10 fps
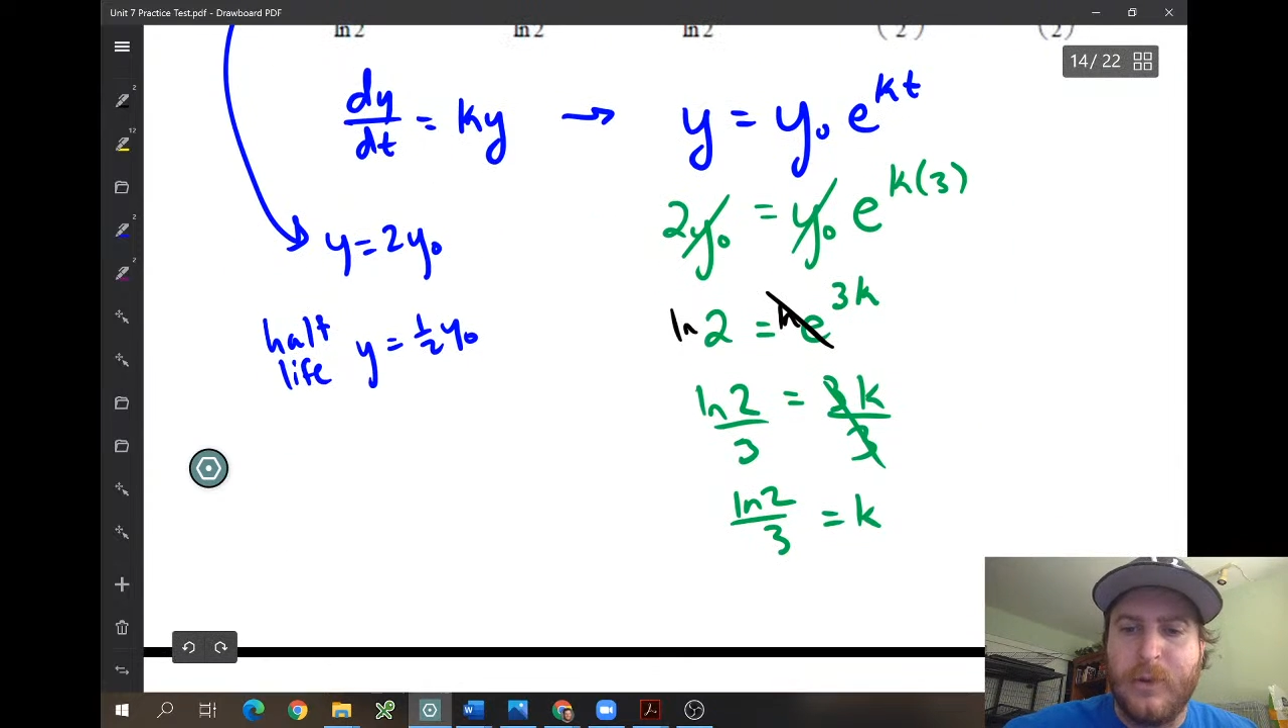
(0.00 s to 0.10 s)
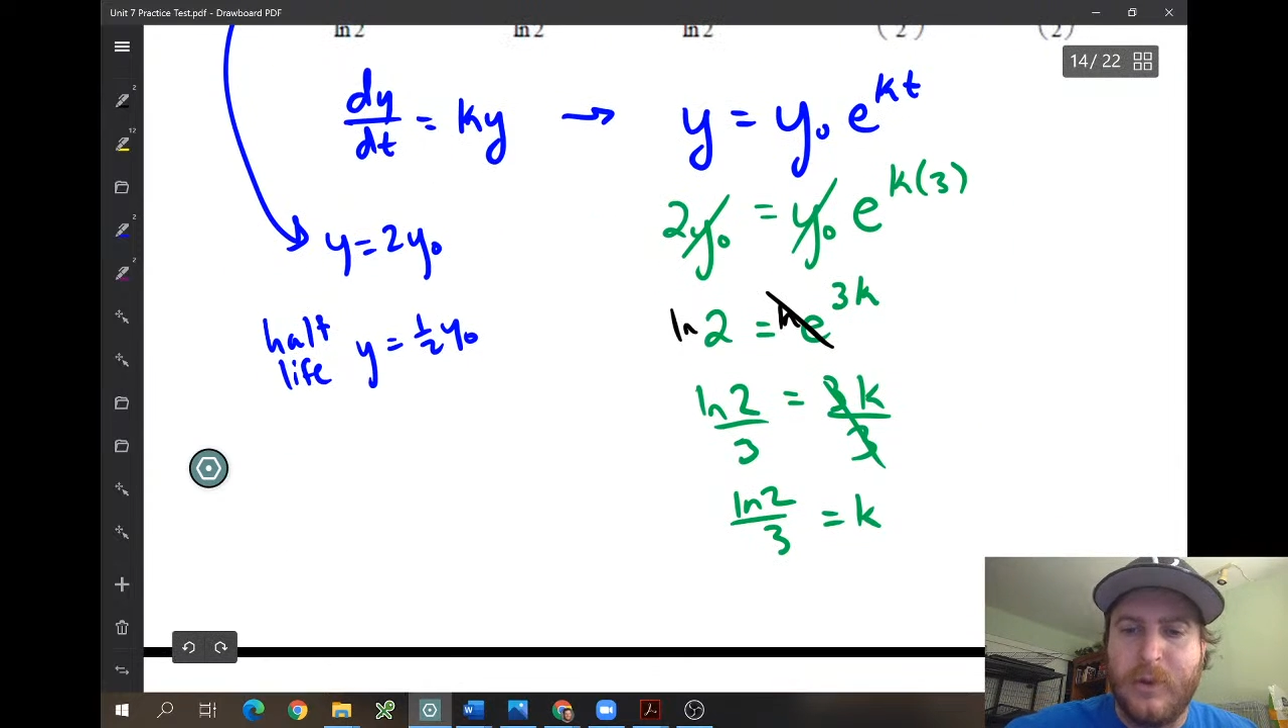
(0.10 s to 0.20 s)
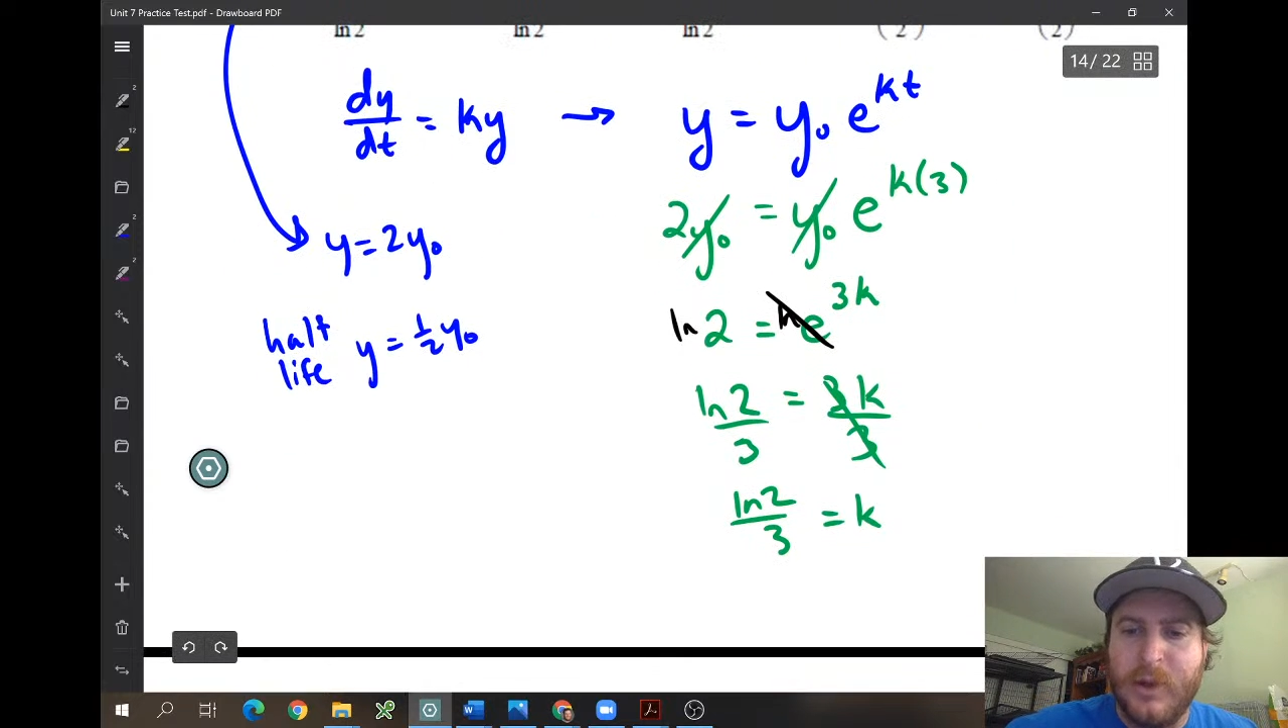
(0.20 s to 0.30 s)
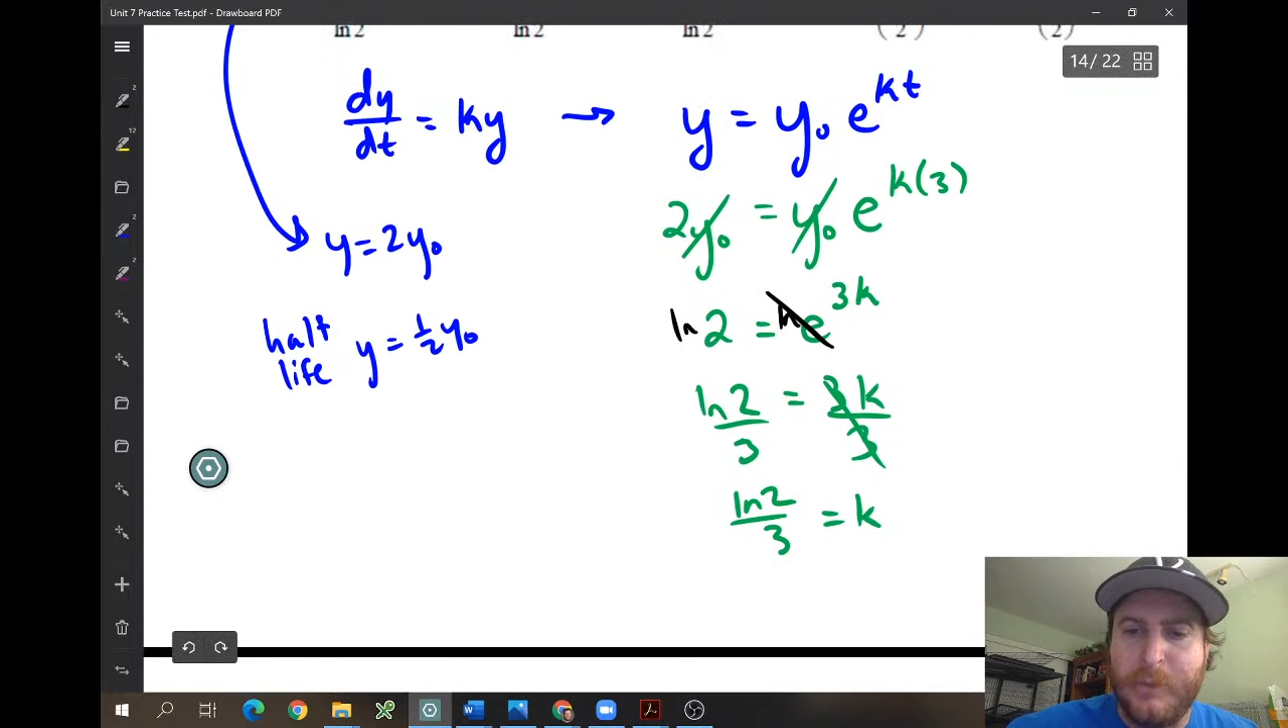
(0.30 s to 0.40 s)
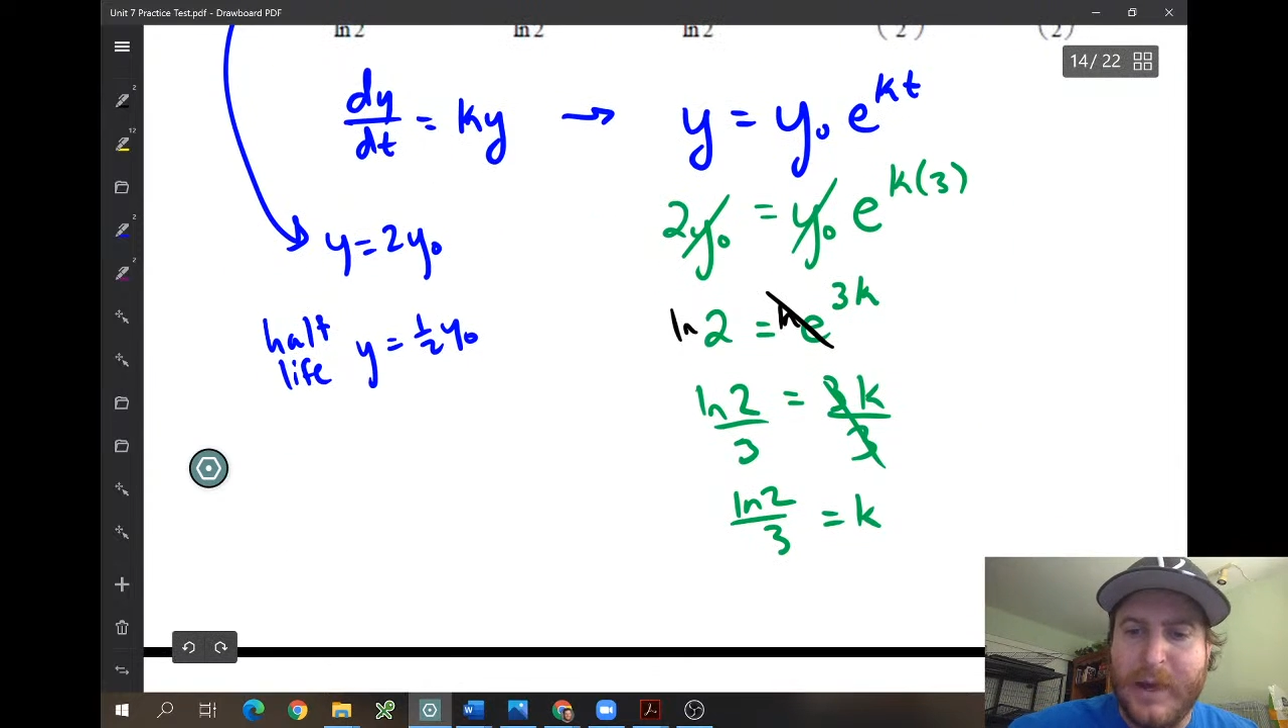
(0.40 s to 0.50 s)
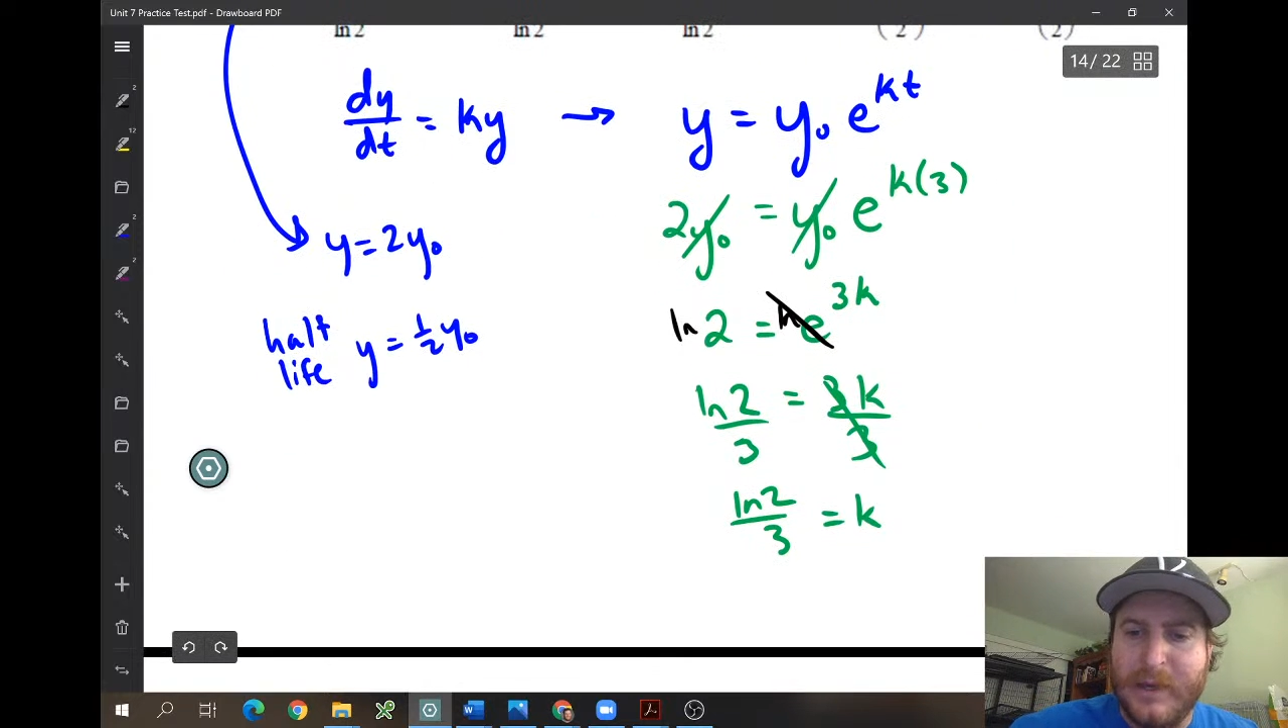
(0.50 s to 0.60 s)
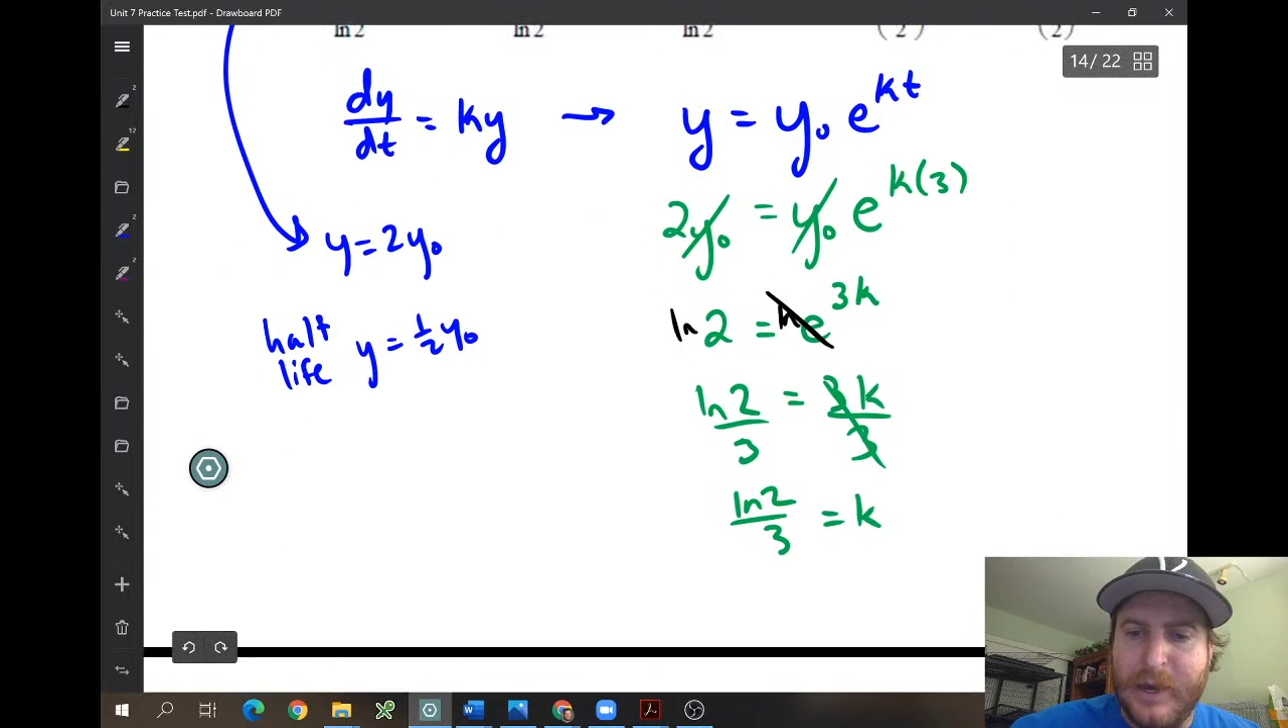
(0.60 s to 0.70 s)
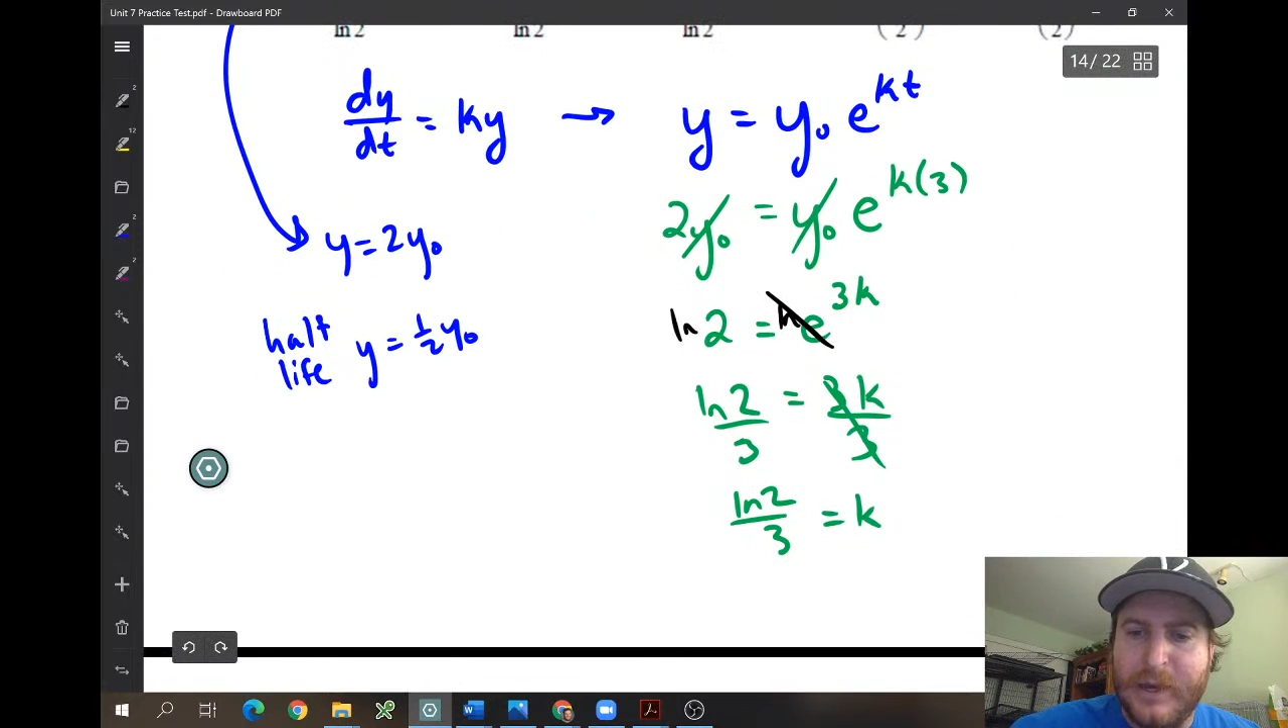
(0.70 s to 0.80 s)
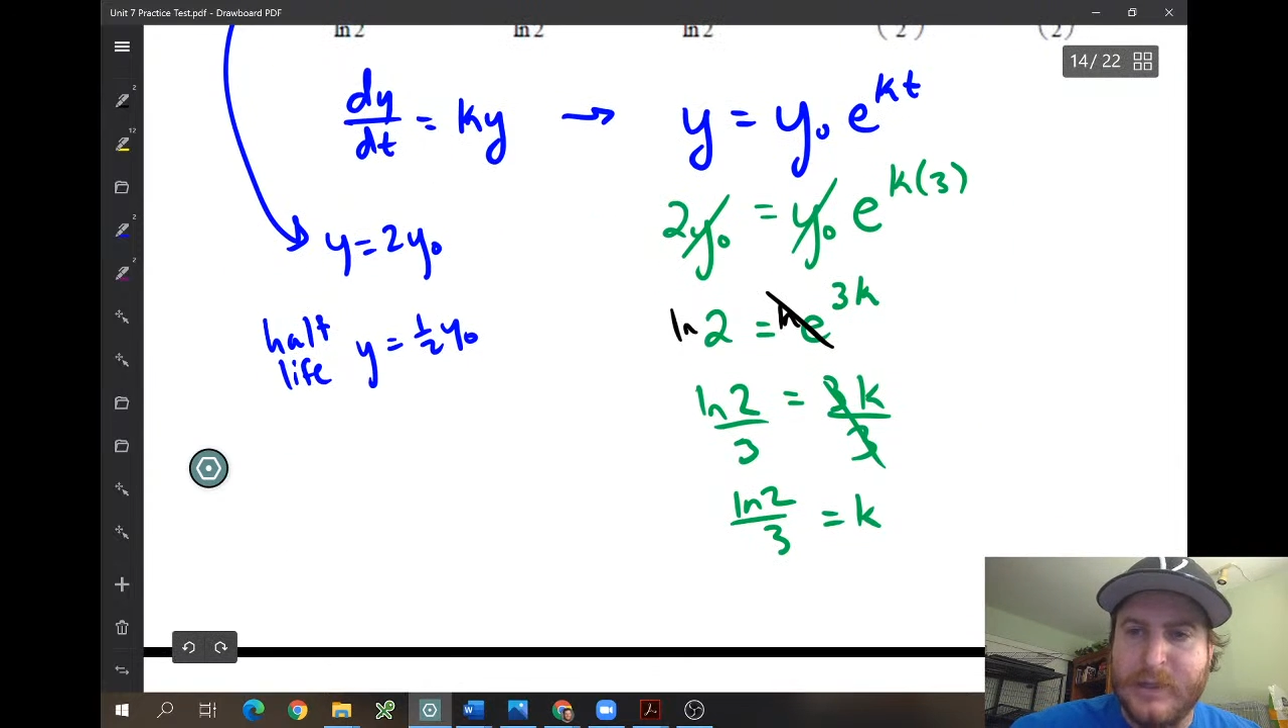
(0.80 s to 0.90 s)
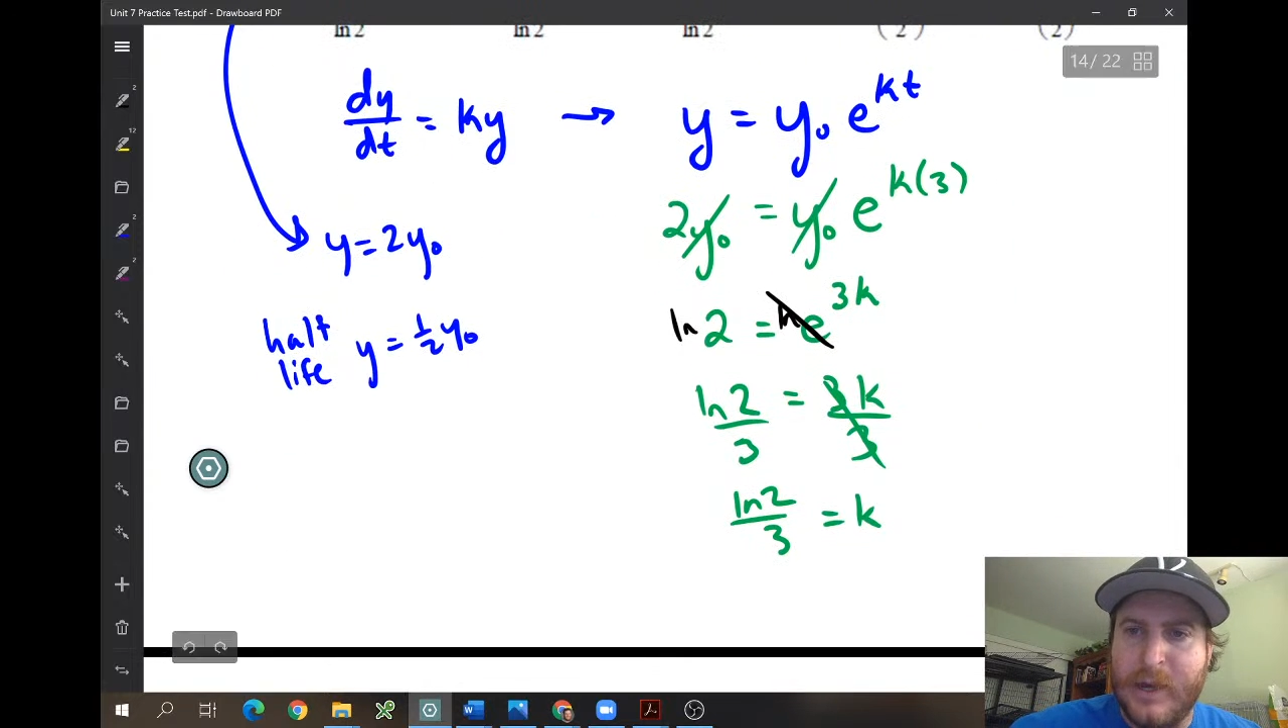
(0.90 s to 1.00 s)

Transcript: that my k is